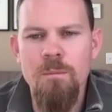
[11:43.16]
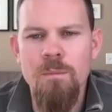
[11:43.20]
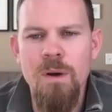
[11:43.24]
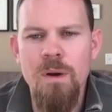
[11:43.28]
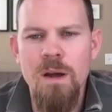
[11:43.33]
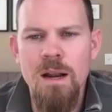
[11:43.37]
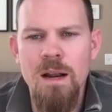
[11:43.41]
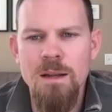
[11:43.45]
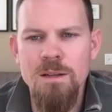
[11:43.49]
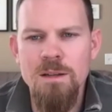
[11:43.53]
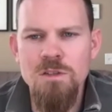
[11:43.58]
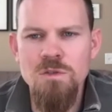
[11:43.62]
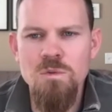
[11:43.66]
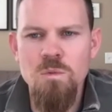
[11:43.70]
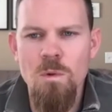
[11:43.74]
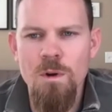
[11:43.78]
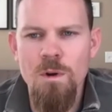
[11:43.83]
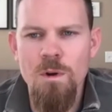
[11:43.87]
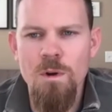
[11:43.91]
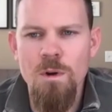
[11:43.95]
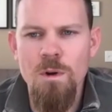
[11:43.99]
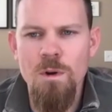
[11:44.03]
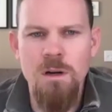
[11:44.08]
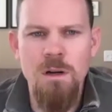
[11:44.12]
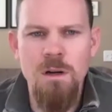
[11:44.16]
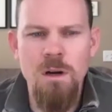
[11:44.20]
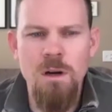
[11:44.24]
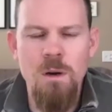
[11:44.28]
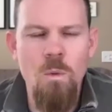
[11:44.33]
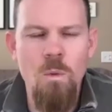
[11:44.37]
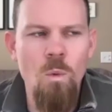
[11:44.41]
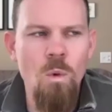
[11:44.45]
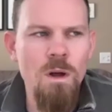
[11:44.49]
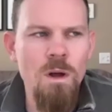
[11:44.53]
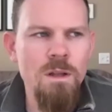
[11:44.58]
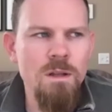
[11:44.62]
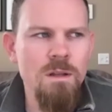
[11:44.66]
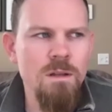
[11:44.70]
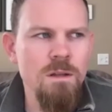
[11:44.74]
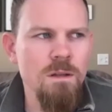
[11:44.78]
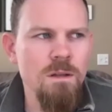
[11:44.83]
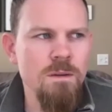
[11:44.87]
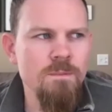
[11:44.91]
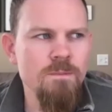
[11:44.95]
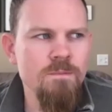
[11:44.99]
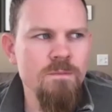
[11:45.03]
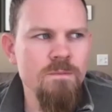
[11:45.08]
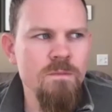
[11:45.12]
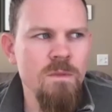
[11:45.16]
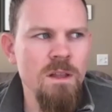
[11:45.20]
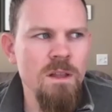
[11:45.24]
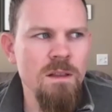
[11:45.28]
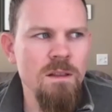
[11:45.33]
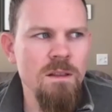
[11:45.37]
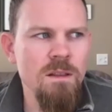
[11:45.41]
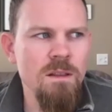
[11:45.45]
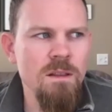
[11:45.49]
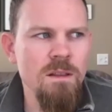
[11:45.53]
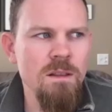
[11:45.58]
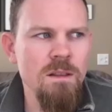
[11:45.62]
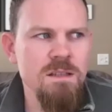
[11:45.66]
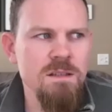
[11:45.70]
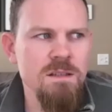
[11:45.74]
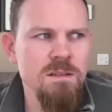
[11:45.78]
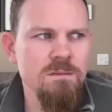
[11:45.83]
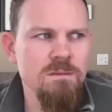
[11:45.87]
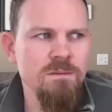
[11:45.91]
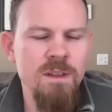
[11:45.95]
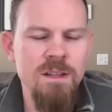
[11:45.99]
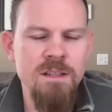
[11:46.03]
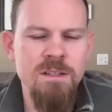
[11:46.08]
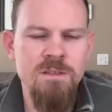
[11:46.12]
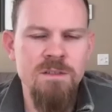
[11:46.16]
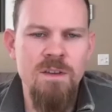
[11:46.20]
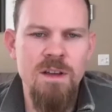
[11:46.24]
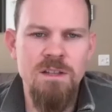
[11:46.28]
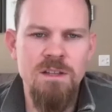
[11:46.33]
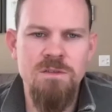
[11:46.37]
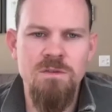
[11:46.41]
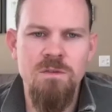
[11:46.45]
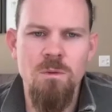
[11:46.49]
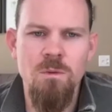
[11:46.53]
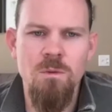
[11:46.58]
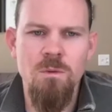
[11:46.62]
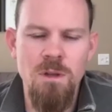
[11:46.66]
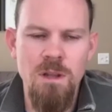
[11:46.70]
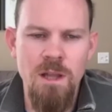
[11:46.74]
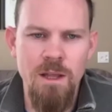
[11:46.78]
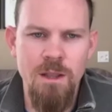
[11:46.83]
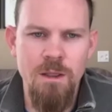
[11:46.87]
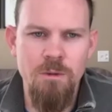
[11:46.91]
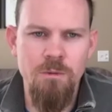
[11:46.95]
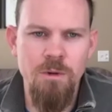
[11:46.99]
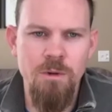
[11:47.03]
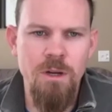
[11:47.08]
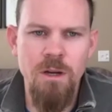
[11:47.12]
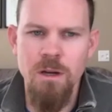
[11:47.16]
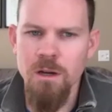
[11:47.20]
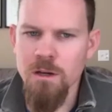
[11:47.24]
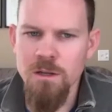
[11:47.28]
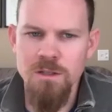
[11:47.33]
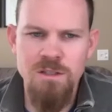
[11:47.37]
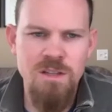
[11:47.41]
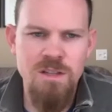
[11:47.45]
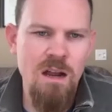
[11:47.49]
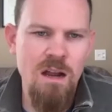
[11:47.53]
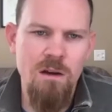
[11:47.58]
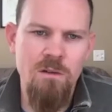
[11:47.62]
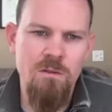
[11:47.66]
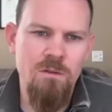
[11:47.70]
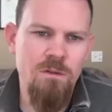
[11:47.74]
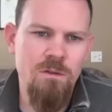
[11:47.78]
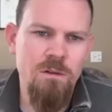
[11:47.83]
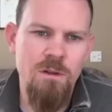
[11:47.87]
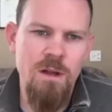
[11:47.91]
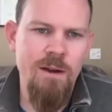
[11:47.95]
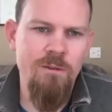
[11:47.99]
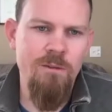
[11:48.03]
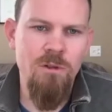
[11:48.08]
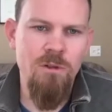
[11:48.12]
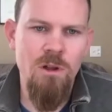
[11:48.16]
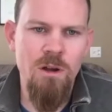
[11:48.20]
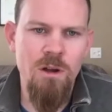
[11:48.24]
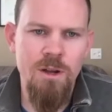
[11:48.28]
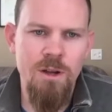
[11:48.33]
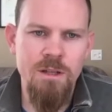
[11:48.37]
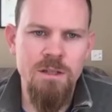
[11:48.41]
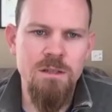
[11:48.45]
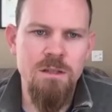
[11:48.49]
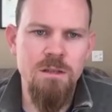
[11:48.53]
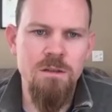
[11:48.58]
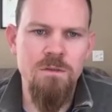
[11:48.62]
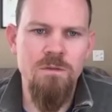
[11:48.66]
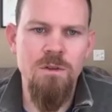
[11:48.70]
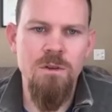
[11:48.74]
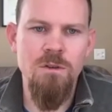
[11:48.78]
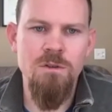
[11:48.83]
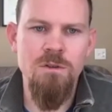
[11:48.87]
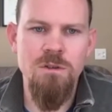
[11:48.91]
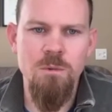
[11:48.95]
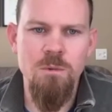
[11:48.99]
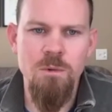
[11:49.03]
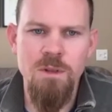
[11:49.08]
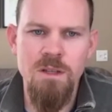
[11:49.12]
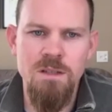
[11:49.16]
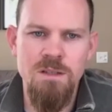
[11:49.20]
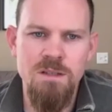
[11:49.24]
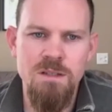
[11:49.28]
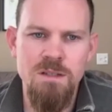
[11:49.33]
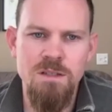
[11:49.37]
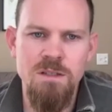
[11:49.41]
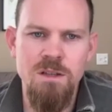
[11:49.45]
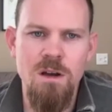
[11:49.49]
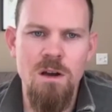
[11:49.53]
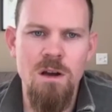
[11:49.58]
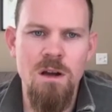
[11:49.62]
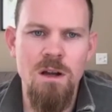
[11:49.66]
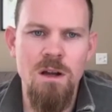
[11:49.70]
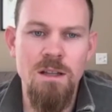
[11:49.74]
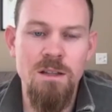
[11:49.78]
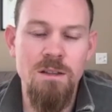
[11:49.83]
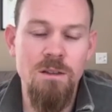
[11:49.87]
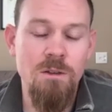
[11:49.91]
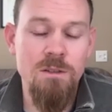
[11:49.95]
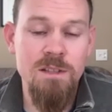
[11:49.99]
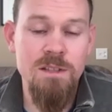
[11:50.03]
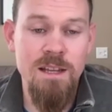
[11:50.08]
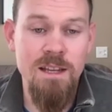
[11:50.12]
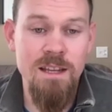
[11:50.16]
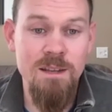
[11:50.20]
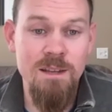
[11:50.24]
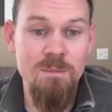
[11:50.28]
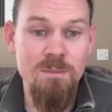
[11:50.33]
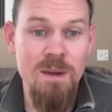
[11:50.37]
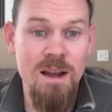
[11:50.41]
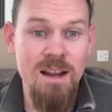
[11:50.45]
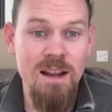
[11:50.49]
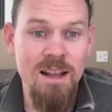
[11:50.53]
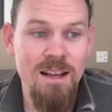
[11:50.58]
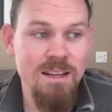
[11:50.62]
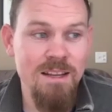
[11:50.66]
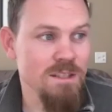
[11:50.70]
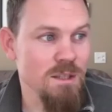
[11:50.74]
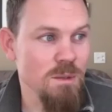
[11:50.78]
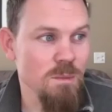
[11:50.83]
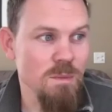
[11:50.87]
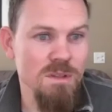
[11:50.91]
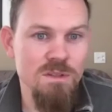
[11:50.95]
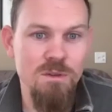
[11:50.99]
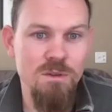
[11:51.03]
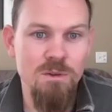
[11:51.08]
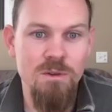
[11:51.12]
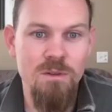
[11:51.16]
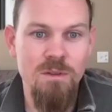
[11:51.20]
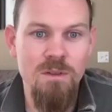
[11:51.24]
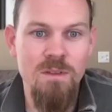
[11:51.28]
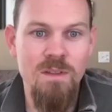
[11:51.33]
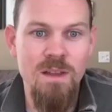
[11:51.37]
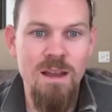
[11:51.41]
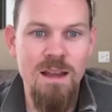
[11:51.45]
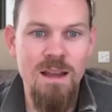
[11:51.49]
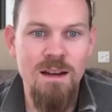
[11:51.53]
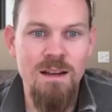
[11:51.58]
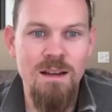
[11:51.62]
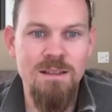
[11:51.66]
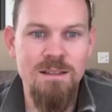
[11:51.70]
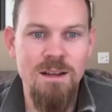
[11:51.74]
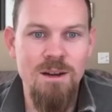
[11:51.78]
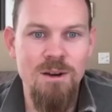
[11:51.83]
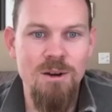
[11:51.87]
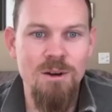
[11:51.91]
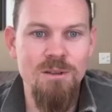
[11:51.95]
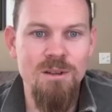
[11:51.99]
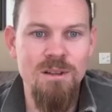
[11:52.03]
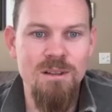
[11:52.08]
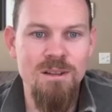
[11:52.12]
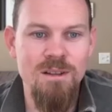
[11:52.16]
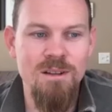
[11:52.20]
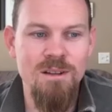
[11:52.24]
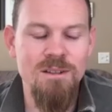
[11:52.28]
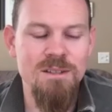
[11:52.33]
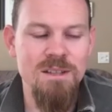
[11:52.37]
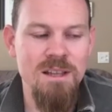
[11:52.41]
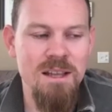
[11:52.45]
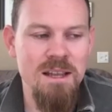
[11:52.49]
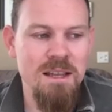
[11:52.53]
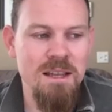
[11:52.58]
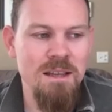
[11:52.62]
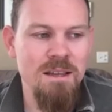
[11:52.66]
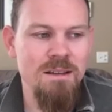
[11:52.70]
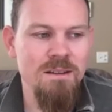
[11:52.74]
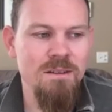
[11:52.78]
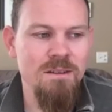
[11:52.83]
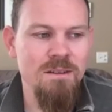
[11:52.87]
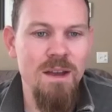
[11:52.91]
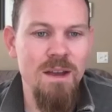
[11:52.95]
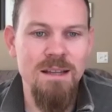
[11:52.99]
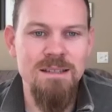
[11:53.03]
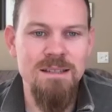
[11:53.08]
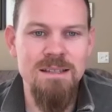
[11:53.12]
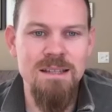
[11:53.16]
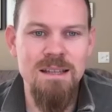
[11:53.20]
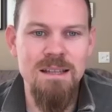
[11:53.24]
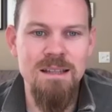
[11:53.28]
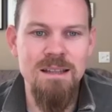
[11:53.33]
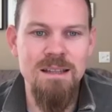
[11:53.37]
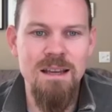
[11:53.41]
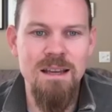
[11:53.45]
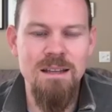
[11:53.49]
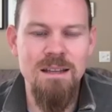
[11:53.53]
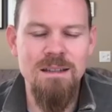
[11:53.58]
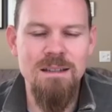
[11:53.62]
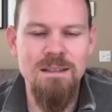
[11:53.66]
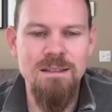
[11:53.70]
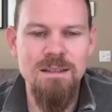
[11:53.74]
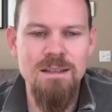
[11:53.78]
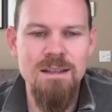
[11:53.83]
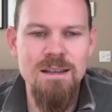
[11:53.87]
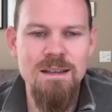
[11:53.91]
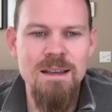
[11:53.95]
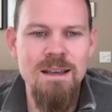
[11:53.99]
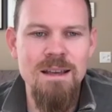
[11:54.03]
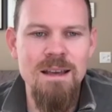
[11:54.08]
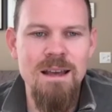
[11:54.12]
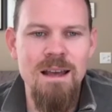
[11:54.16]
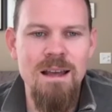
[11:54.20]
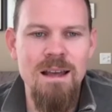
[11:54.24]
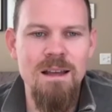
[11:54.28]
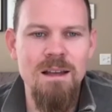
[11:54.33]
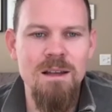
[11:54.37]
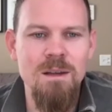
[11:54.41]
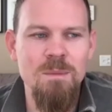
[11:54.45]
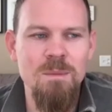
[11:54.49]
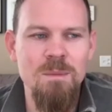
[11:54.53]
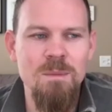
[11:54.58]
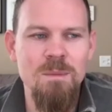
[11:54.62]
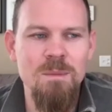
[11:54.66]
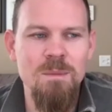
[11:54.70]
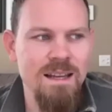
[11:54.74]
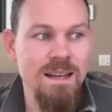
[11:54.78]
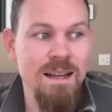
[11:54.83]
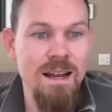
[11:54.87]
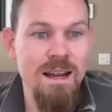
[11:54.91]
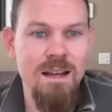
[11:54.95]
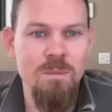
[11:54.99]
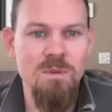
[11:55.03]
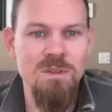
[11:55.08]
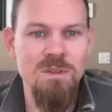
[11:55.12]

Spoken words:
but I just wonder let's fast forward like 3 years, however long into the future when this is gone. It looks like it might actually be sooner than that because I heard that there's a vaccine that is like 90%